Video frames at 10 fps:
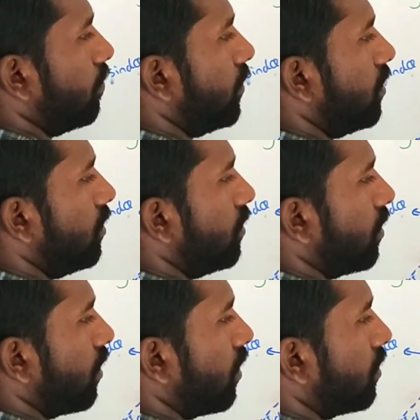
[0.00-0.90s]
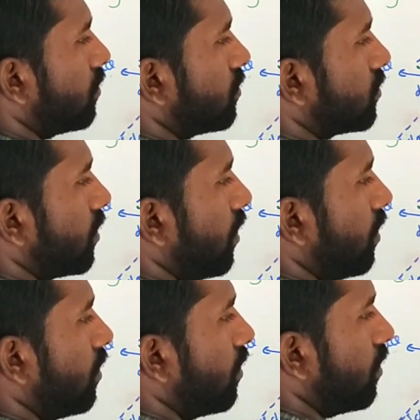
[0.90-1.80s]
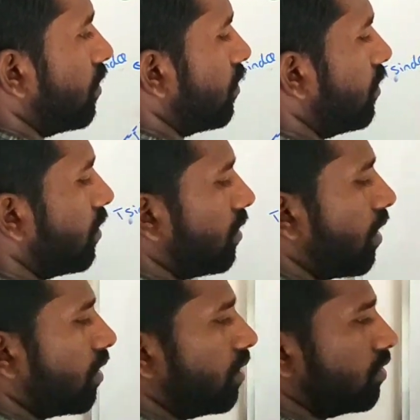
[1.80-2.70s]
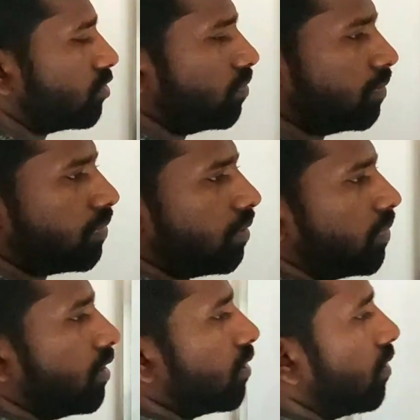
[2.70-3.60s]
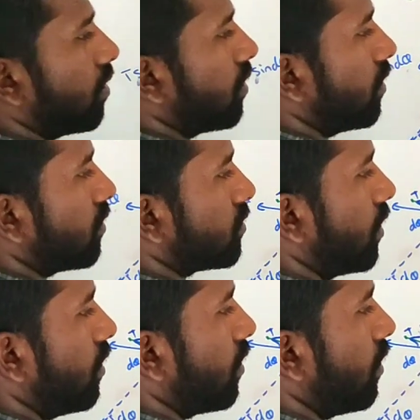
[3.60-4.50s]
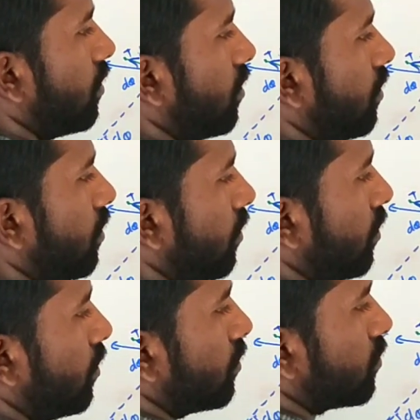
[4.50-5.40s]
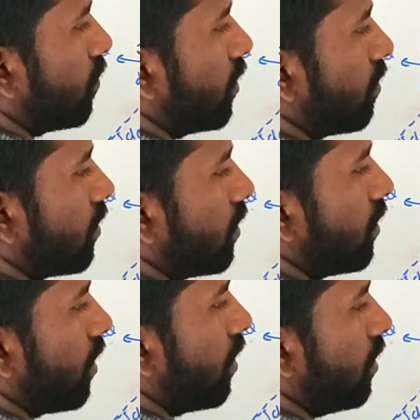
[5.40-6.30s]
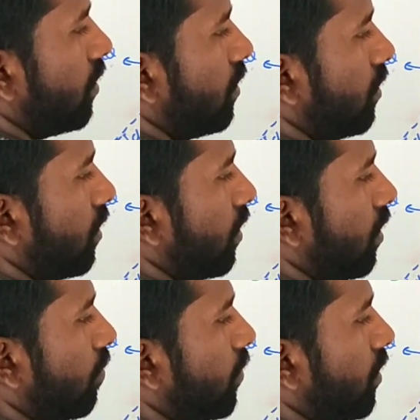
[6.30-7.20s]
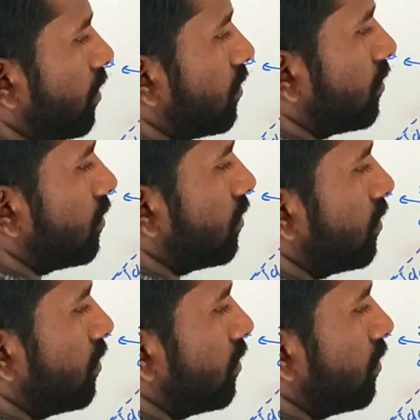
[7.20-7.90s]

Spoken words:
B, and sine, here the angle is to be perpendicular, here sine 90. So what you will get? IAB.